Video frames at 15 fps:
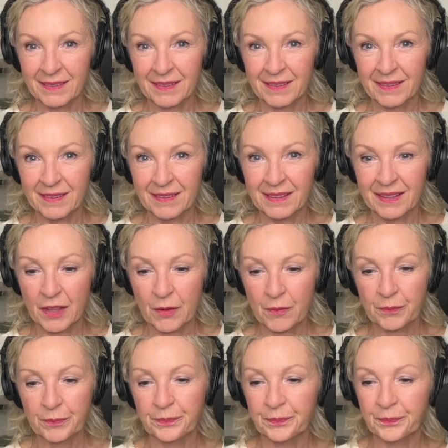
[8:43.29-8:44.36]

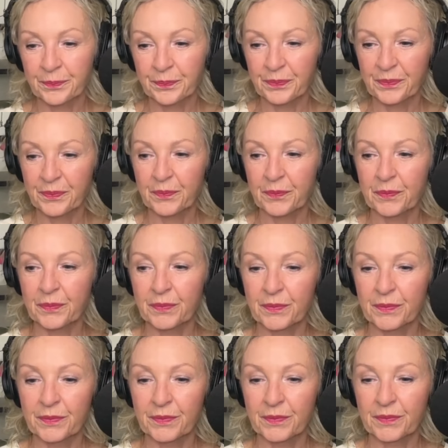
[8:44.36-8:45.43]

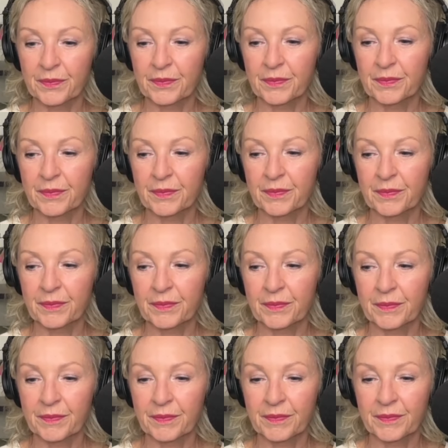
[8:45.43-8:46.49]

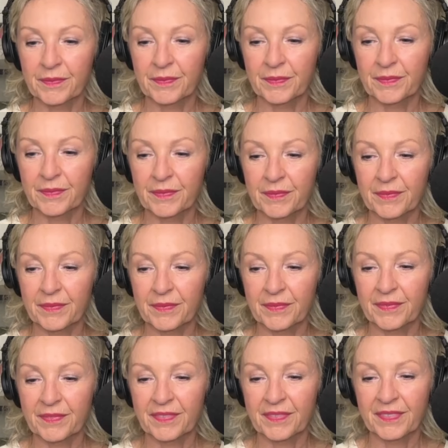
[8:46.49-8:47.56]

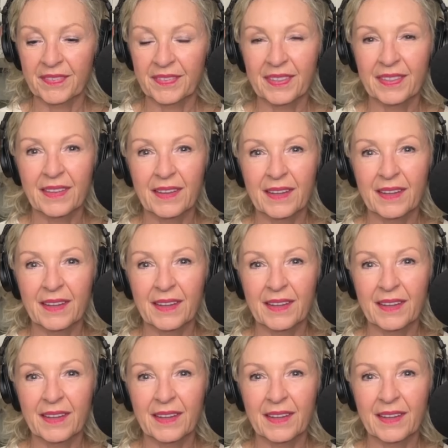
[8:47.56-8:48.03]
(silent)